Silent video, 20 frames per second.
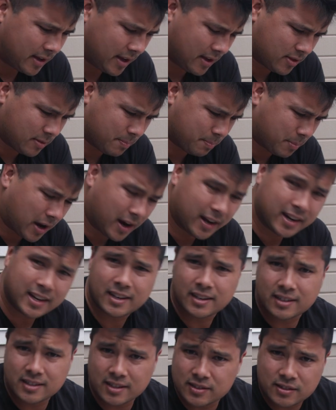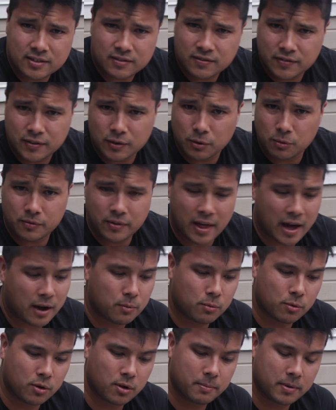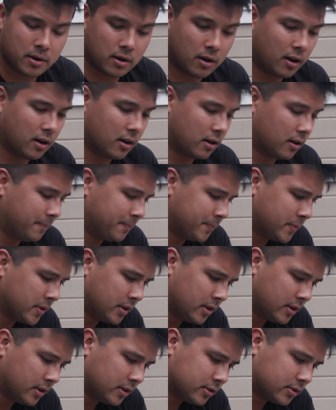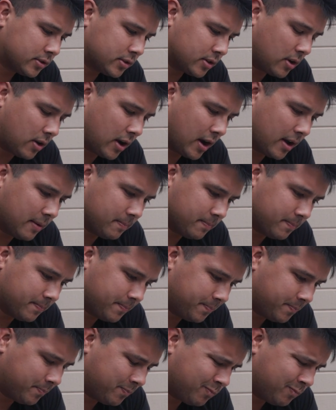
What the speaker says: and the body doesn't feel that warm at all. So I'm